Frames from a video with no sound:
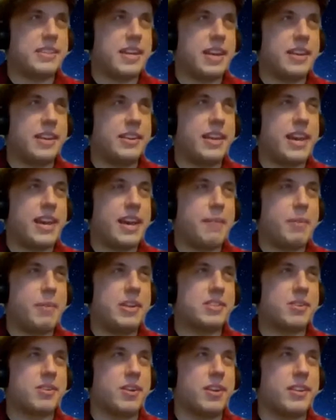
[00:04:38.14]
so yeah, I
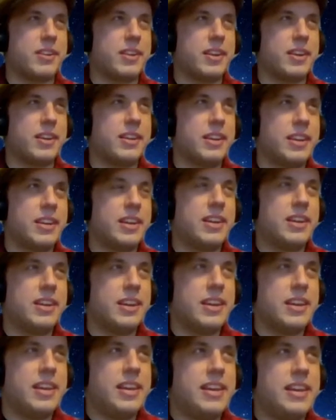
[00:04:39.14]
mean it's hard to,
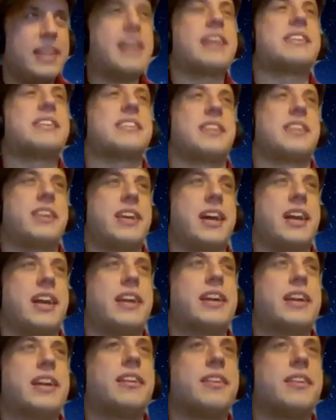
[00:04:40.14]
yeah, because then you
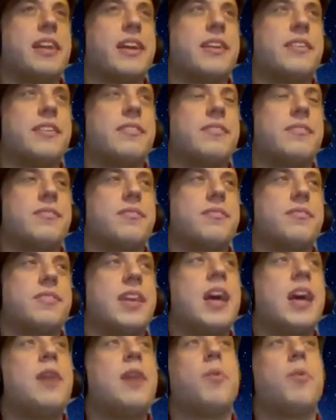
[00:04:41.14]
gotta get like,
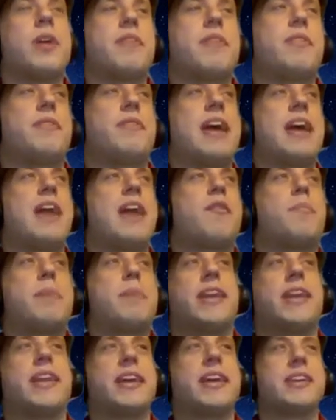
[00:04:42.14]
well, even if you have a
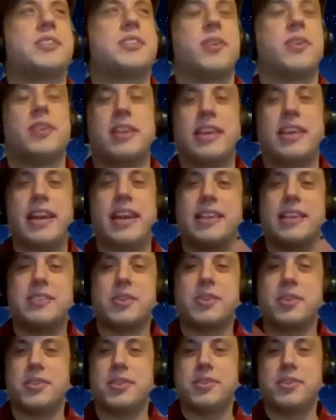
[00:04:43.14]
band, like it's hard
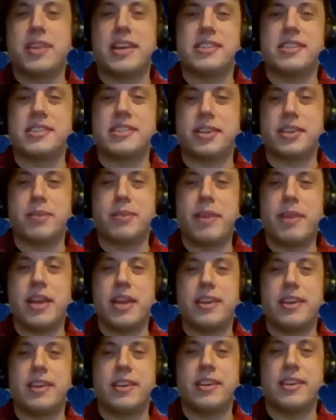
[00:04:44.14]
to do that as like your
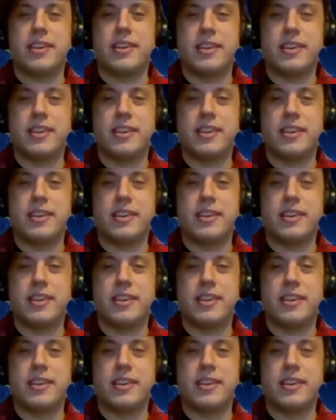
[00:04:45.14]
main